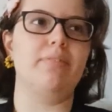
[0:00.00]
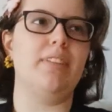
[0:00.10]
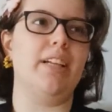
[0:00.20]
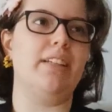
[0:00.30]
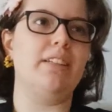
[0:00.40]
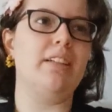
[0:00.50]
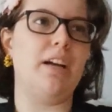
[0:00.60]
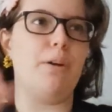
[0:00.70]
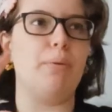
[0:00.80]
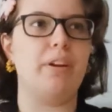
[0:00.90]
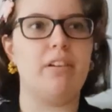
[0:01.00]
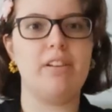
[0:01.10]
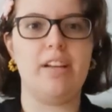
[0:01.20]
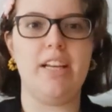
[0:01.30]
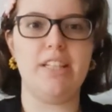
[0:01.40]
like a
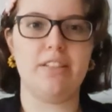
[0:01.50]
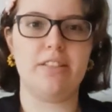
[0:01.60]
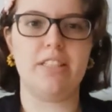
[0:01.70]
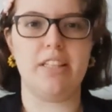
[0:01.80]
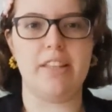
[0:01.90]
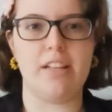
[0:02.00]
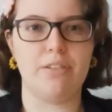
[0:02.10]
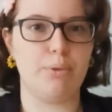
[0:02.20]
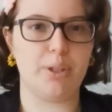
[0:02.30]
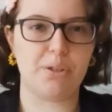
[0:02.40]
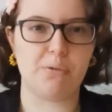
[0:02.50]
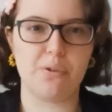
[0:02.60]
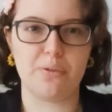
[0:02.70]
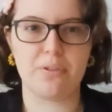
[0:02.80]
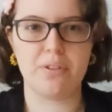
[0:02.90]
weird agency that
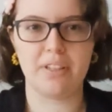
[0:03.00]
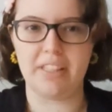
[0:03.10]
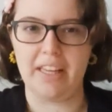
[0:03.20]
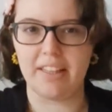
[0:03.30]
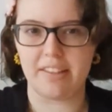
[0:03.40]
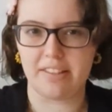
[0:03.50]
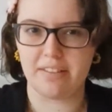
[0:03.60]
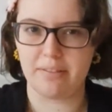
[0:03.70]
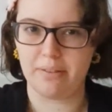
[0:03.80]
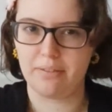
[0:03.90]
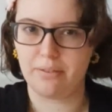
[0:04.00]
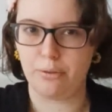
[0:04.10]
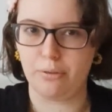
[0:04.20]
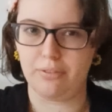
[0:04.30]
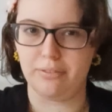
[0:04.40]
recruits kids
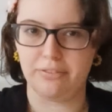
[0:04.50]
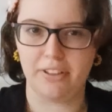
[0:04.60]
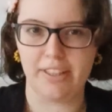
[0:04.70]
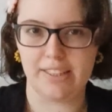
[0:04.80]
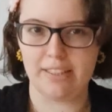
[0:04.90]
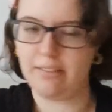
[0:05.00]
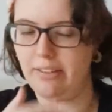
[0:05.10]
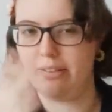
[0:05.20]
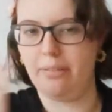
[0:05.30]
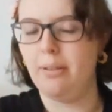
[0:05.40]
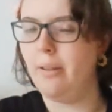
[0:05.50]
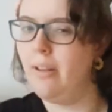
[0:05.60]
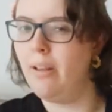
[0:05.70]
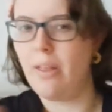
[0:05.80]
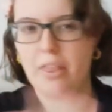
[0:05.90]
to fight and
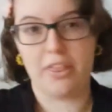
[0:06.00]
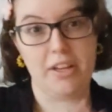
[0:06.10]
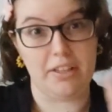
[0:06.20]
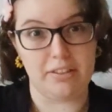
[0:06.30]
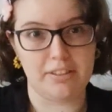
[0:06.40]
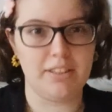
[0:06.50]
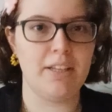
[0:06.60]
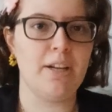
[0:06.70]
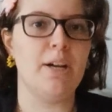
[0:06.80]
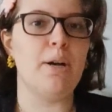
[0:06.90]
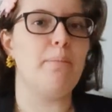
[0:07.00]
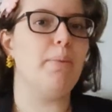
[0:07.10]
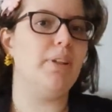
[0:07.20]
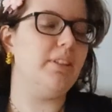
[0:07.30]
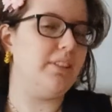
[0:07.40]
things.
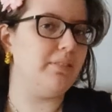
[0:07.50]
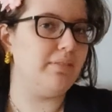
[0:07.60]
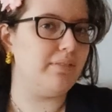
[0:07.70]
But